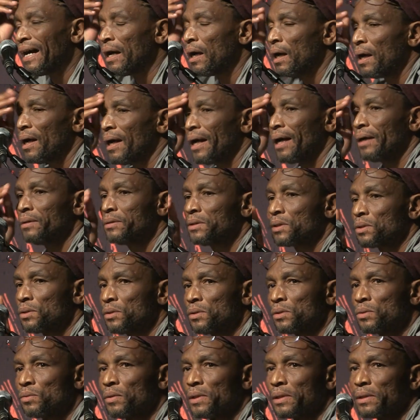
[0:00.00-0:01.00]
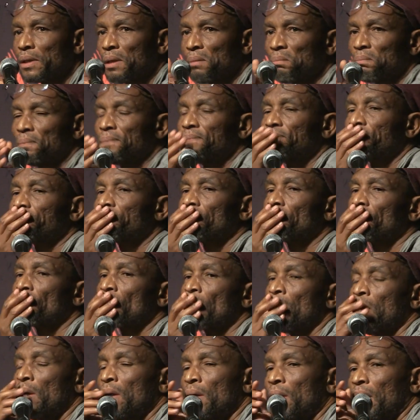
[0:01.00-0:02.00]
how do you do it?
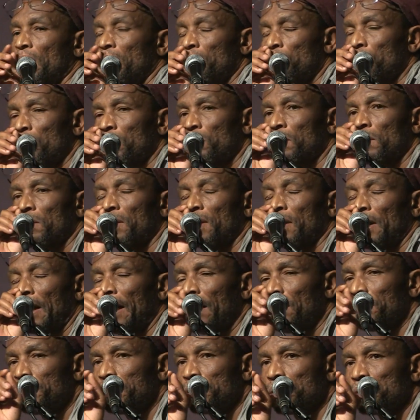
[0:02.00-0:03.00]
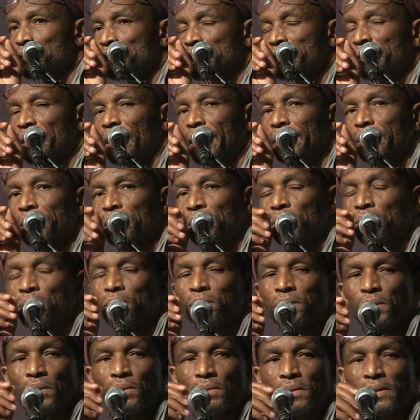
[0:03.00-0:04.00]
How do you start?
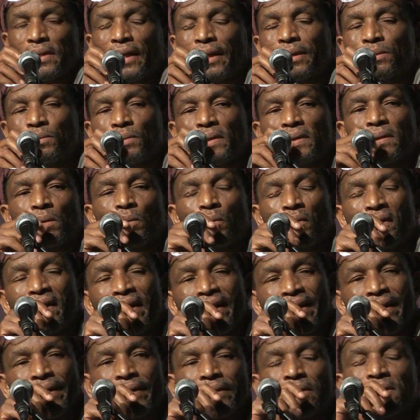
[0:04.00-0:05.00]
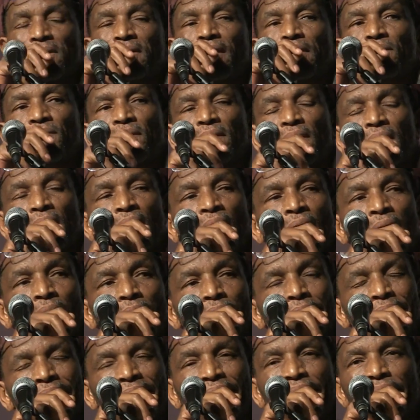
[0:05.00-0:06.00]
Do you start with a word? Do you start with
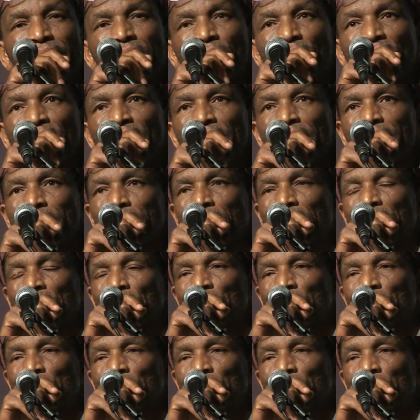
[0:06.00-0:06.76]
an image?